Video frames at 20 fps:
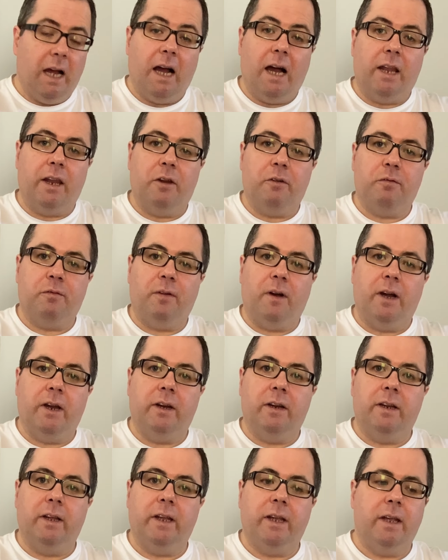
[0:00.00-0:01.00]
And then
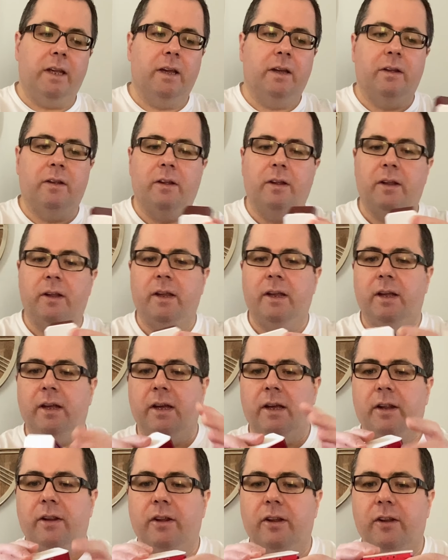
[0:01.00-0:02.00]
finally,
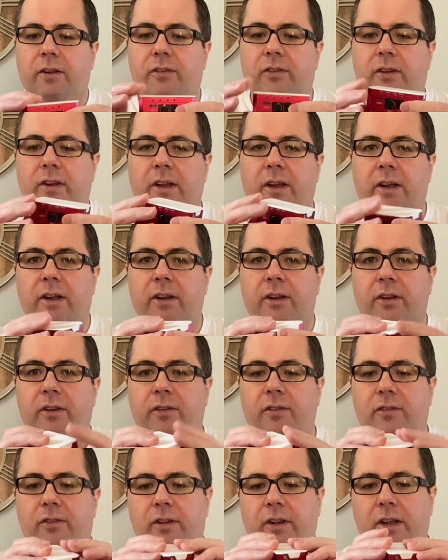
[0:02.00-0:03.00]
this
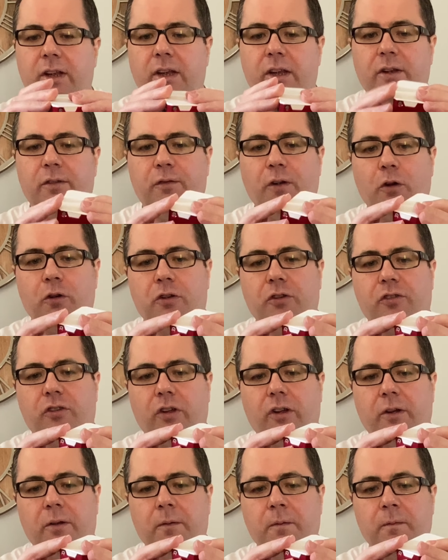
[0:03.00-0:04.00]
is the focuser.